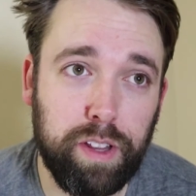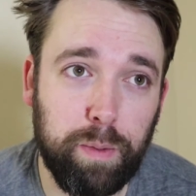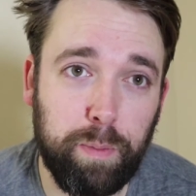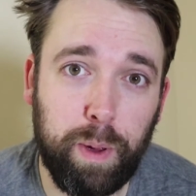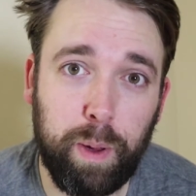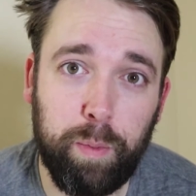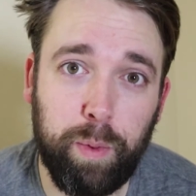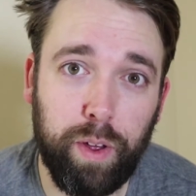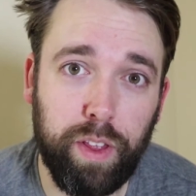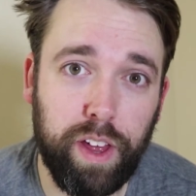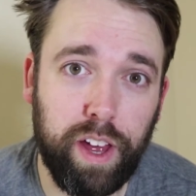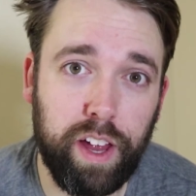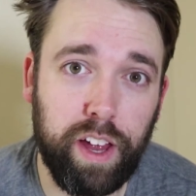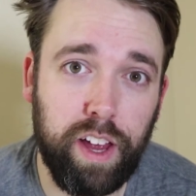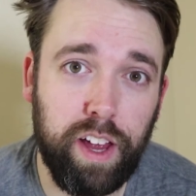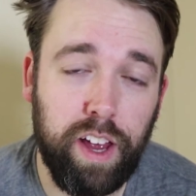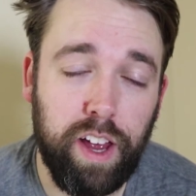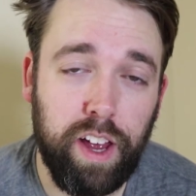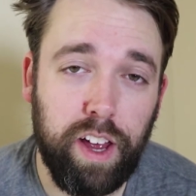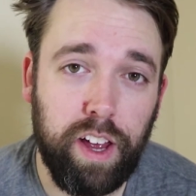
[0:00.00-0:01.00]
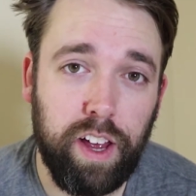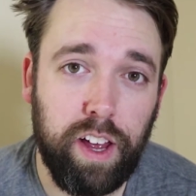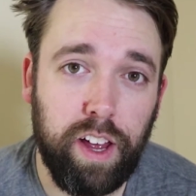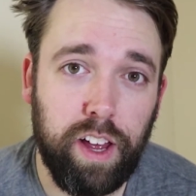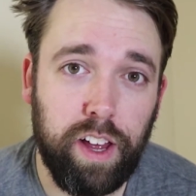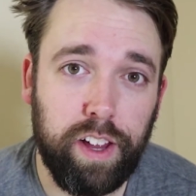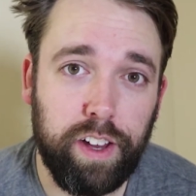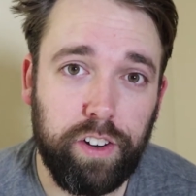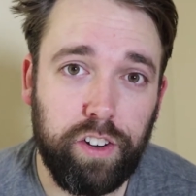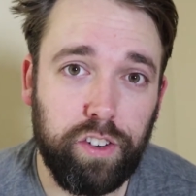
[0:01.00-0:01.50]
to the people that
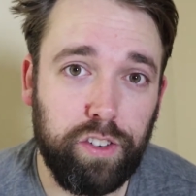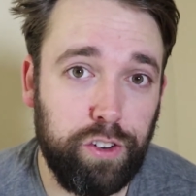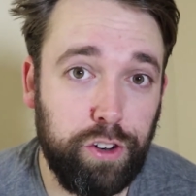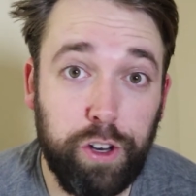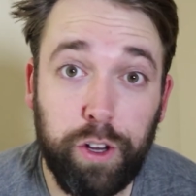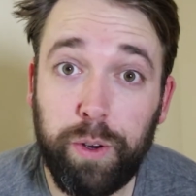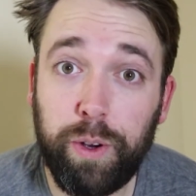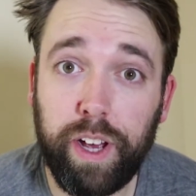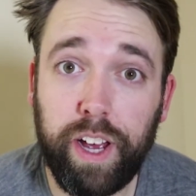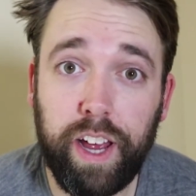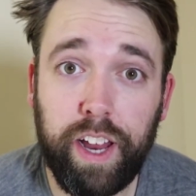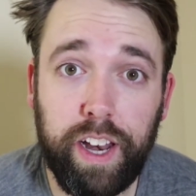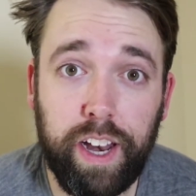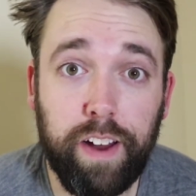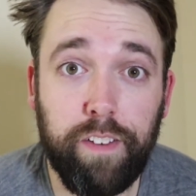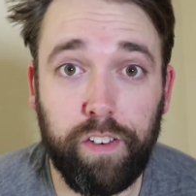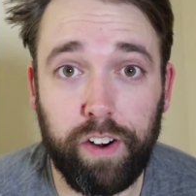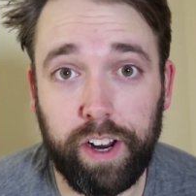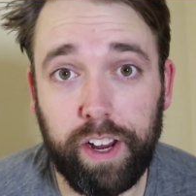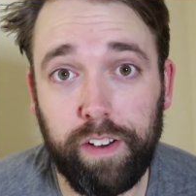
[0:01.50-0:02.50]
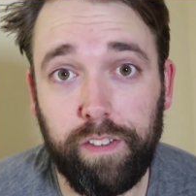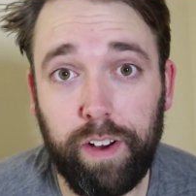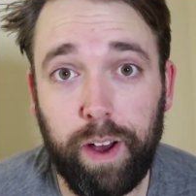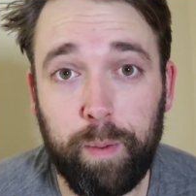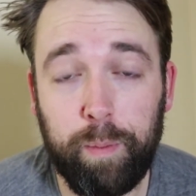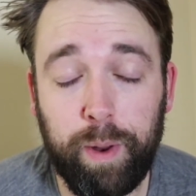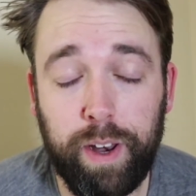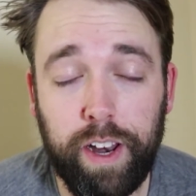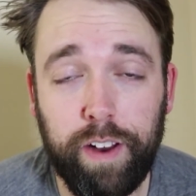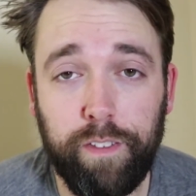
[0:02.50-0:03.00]
just do it and never give
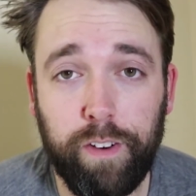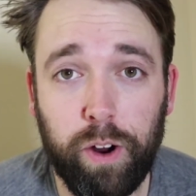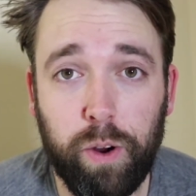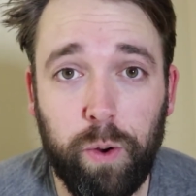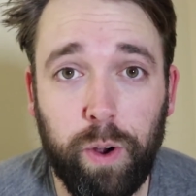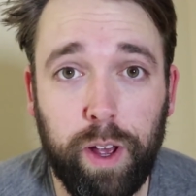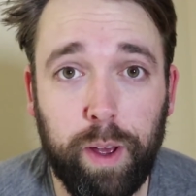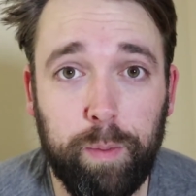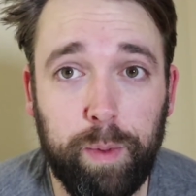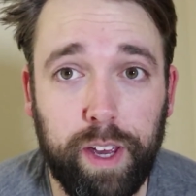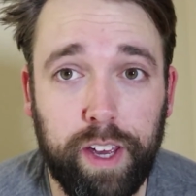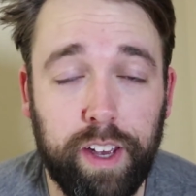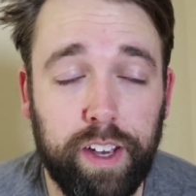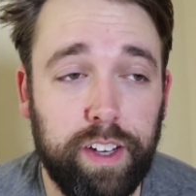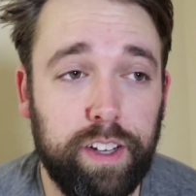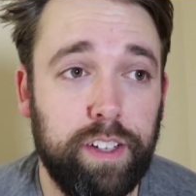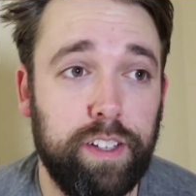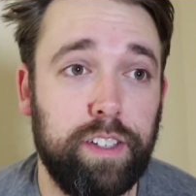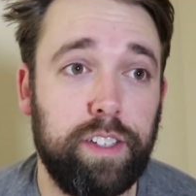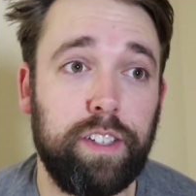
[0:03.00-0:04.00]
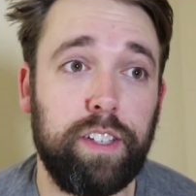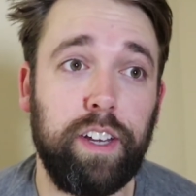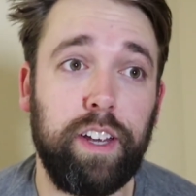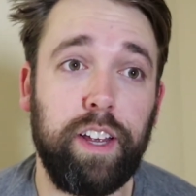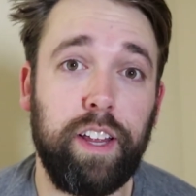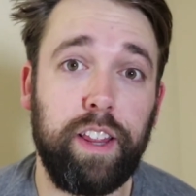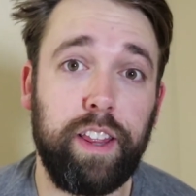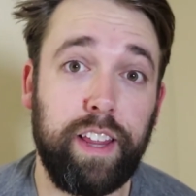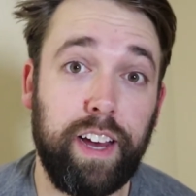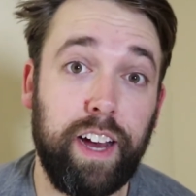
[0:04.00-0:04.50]
up and never quit because
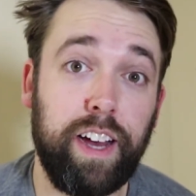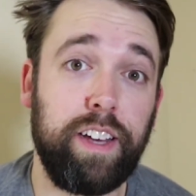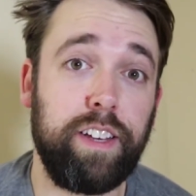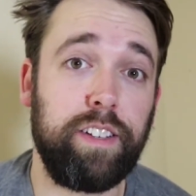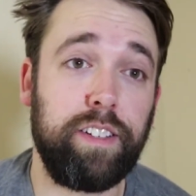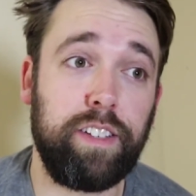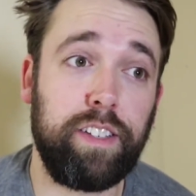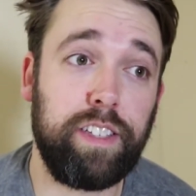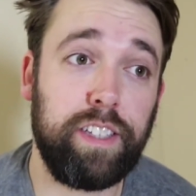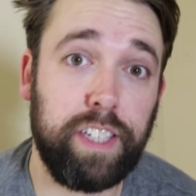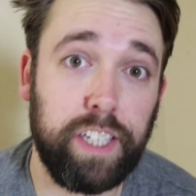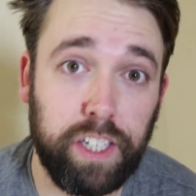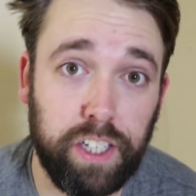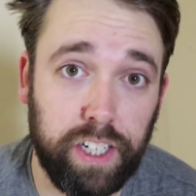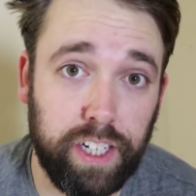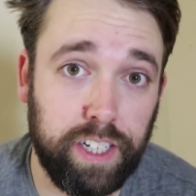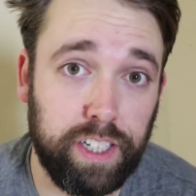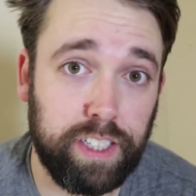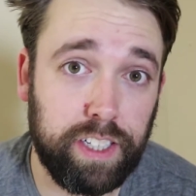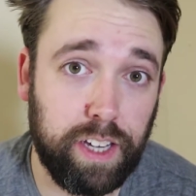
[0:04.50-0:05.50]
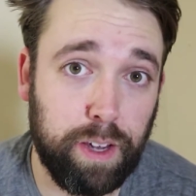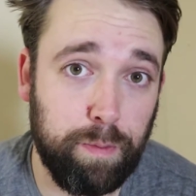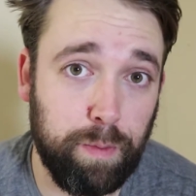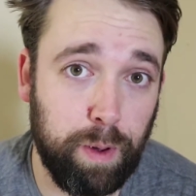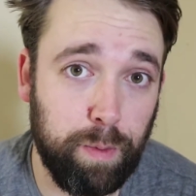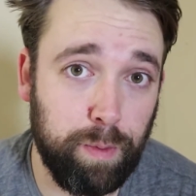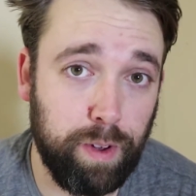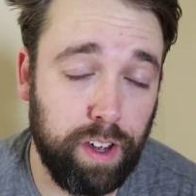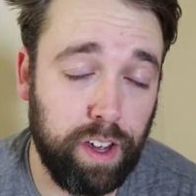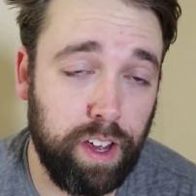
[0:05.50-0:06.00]
that is serious
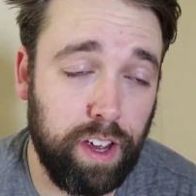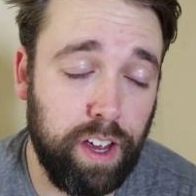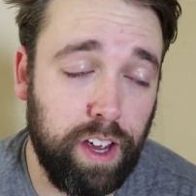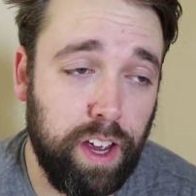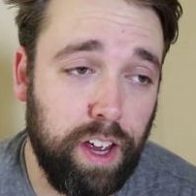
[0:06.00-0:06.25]
commitment.